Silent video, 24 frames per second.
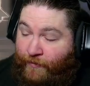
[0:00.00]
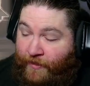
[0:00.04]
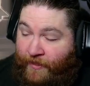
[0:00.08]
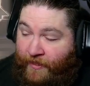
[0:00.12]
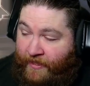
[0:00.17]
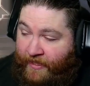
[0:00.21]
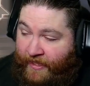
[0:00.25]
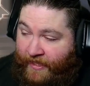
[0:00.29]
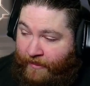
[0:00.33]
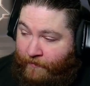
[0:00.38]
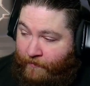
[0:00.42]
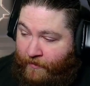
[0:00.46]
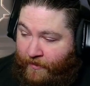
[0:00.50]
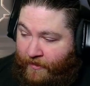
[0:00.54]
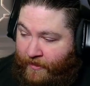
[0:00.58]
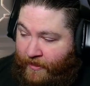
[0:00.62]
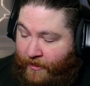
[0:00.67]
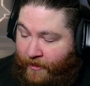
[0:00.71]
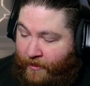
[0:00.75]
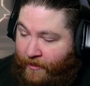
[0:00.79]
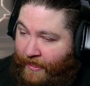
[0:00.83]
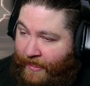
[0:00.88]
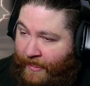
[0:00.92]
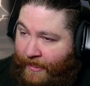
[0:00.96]
of
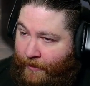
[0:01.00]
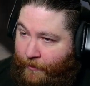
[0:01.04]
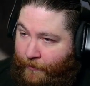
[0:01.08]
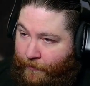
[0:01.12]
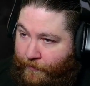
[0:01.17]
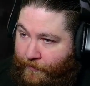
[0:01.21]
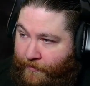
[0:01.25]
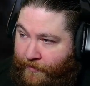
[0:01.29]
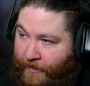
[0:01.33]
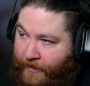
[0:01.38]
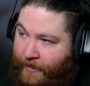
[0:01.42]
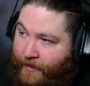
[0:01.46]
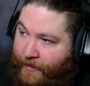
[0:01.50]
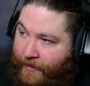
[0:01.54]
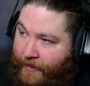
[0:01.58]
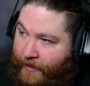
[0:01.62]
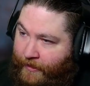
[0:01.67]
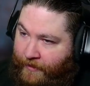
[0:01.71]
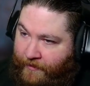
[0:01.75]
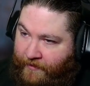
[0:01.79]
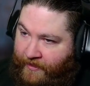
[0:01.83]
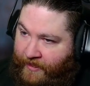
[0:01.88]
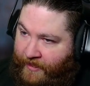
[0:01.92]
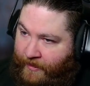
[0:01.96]
their health and
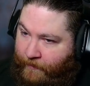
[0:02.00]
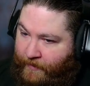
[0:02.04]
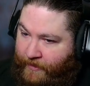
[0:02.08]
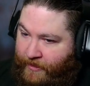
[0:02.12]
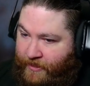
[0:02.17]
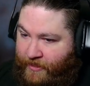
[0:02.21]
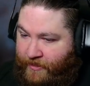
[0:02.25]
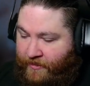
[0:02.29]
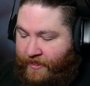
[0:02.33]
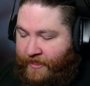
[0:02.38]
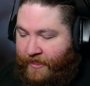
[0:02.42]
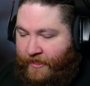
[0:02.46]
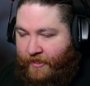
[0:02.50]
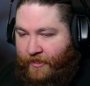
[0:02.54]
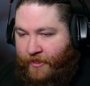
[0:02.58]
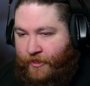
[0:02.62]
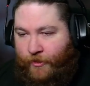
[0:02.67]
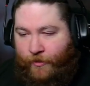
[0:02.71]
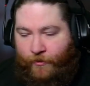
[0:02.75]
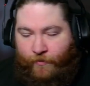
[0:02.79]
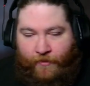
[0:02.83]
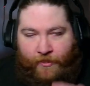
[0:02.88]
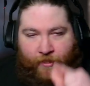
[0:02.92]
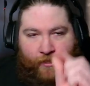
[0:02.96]
their damage. Like
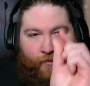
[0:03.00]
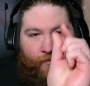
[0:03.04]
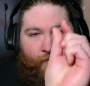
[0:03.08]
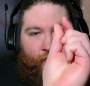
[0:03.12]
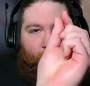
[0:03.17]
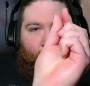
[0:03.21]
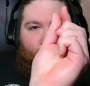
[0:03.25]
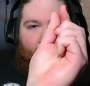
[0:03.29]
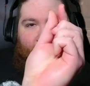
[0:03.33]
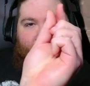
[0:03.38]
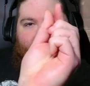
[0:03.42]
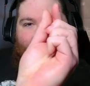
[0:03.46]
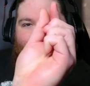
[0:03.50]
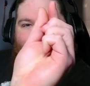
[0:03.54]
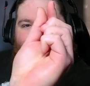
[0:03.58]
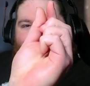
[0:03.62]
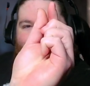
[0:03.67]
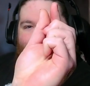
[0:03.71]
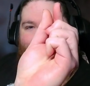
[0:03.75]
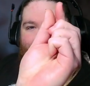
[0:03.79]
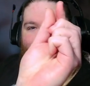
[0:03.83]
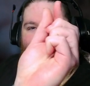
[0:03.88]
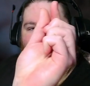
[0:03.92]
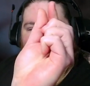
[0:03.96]
you do like
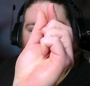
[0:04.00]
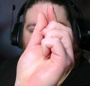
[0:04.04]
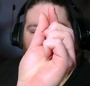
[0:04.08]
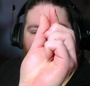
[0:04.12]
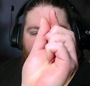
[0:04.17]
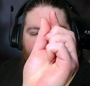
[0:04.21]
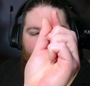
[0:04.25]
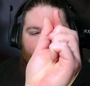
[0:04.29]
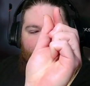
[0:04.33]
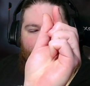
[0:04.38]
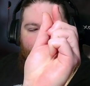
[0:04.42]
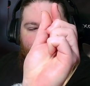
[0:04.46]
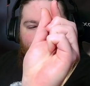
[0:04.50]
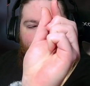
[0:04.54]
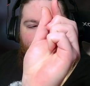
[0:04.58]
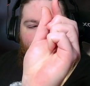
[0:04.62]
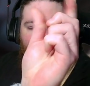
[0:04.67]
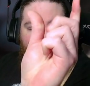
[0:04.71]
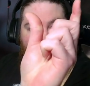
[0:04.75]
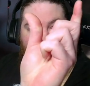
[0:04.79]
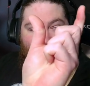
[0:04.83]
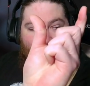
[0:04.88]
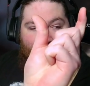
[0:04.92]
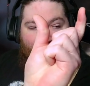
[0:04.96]
this much,
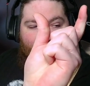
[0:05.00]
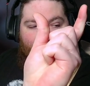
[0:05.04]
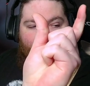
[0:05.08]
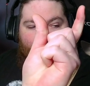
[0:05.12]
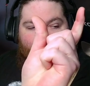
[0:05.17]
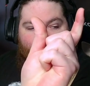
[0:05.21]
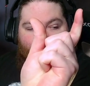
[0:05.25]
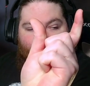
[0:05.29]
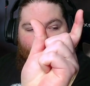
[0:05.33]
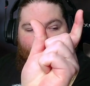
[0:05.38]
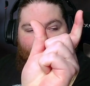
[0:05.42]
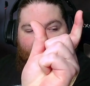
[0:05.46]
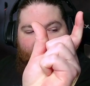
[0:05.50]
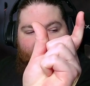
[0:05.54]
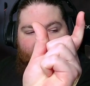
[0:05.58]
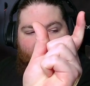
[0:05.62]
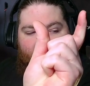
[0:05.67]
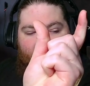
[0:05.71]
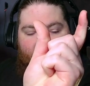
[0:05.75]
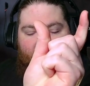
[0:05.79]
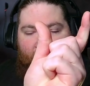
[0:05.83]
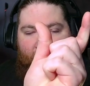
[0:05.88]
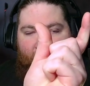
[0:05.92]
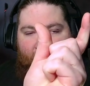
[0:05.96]
their fire
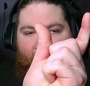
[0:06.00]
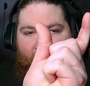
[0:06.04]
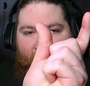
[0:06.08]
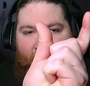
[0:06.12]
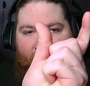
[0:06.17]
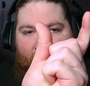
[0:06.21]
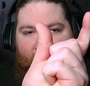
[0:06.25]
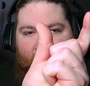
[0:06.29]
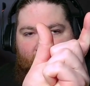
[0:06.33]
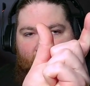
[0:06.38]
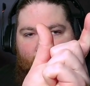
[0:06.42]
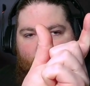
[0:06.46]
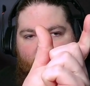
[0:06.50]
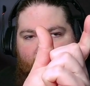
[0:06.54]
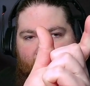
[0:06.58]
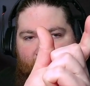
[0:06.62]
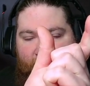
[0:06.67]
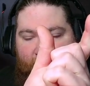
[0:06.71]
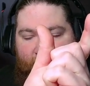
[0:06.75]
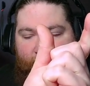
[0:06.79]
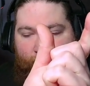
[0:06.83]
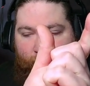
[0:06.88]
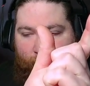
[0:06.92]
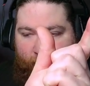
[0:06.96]
does this
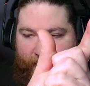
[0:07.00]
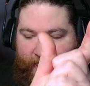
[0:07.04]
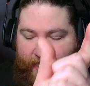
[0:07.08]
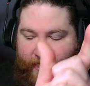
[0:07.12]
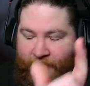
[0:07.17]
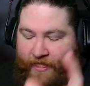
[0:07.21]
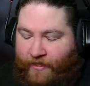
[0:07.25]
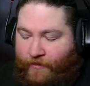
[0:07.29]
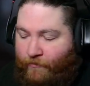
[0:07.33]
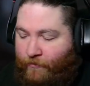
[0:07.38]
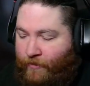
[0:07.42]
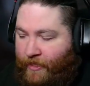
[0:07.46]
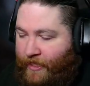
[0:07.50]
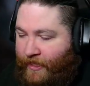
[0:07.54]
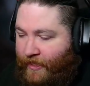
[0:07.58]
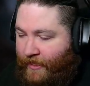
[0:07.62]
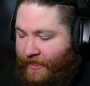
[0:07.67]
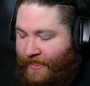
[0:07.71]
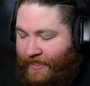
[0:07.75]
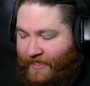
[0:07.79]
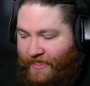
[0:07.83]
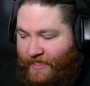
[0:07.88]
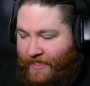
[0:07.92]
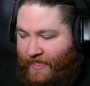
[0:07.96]
much every hit, right?
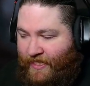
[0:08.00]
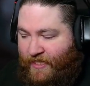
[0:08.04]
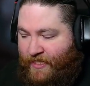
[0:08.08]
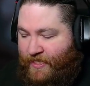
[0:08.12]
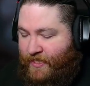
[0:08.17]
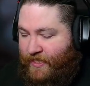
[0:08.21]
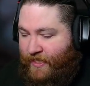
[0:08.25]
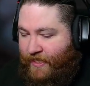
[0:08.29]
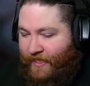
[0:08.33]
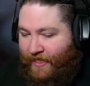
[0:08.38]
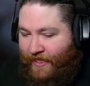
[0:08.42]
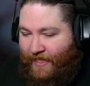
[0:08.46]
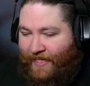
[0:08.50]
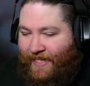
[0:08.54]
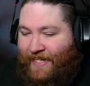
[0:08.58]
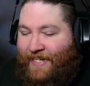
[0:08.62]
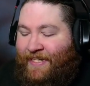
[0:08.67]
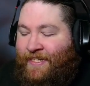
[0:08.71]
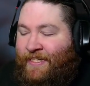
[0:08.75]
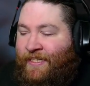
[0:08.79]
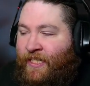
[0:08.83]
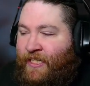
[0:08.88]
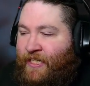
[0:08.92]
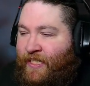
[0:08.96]
Like it's
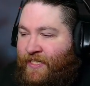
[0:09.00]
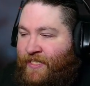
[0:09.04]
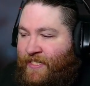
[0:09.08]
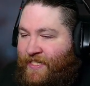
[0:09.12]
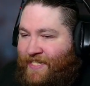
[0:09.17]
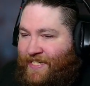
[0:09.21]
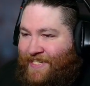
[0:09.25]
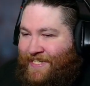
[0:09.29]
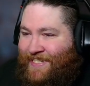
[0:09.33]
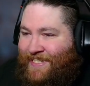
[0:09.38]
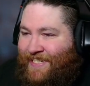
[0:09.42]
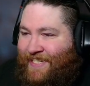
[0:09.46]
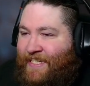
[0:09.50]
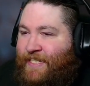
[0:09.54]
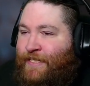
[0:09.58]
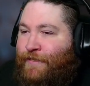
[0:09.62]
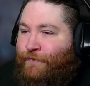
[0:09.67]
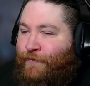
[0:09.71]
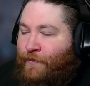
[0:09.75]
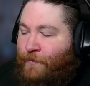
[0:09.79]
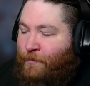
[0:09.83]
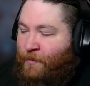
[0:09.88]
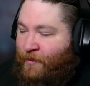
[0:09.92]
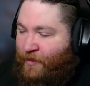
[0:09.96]

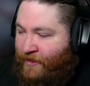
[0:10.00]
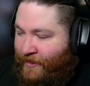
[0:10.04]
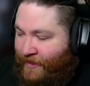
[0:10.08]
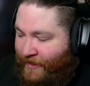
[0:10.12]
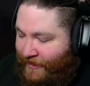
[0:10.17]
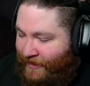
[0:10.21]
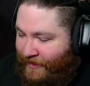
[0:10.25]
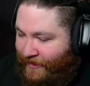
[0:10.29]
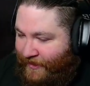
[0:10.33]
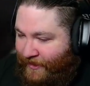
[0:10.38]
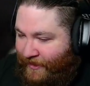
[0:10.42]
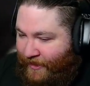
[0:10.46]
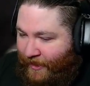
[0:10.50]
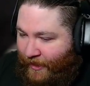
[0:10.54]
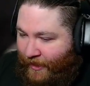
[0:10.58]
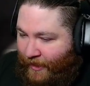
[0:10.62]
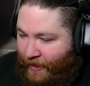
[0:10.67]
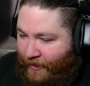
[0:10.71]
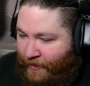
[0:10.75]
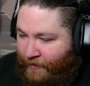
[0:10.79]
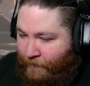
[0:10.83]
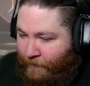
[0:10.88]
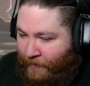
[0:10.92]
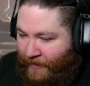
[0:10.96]
inconceivably
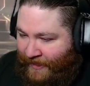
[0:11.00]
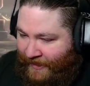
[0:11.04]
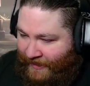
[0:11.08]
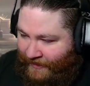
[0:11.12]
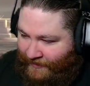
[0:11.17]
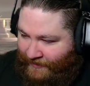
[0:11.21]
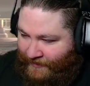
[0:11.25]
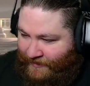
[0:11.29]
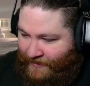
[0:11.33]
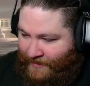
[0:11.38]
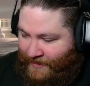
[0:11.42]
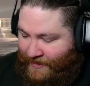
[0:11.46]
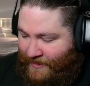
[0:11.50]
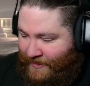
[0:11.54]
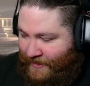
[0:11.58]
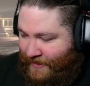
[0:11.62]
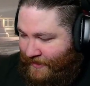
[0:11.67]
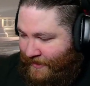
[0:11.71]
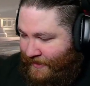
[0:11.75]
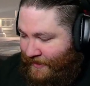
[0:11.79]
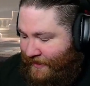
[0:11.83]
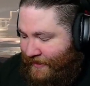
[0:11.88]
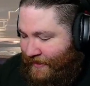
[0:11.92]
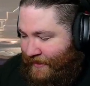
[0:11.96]
unbalanced
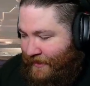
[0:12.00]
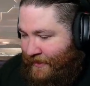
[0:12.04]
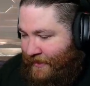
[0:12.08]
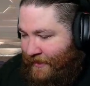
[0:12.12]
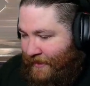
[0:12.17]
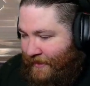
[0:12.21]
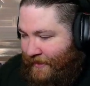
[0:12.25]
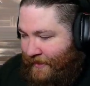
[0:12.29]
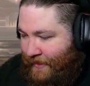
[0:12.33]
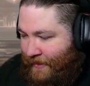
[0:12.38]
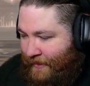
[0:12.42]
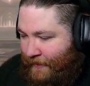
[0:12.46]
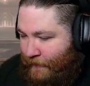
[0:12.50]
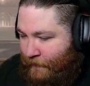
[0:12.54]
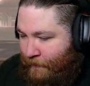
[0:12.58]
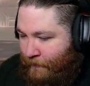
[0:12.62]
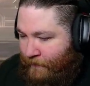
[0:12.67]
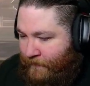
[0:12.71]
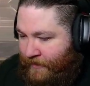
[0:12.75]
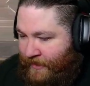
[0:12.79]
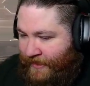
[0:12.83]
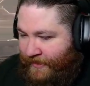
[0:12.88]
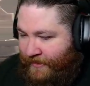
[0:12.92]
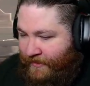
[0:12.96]

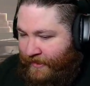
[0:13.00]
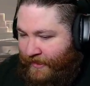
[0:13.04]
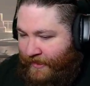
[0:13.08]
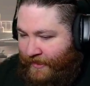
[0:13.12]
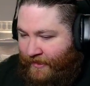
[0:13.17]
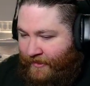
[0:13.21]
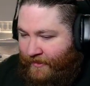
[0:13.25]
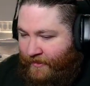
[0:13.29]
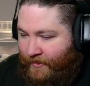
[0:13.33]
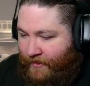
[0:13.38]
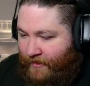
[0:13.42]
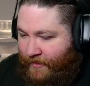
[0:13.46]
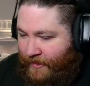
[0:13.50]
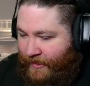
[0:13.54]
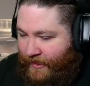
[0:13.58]
in the